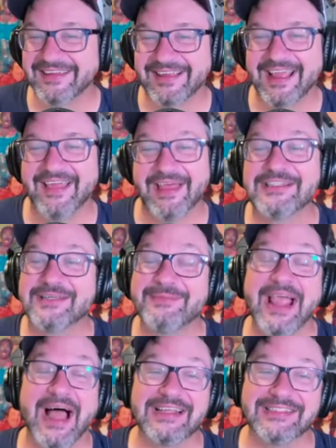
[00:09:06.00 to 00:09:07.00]
yeah, that's
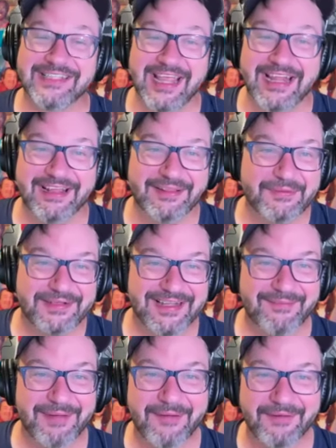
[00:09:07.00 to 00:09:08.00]
me ice skating. The one
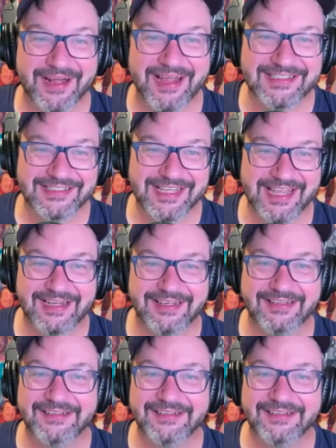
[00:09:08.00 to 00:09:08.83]
time I went ice skating.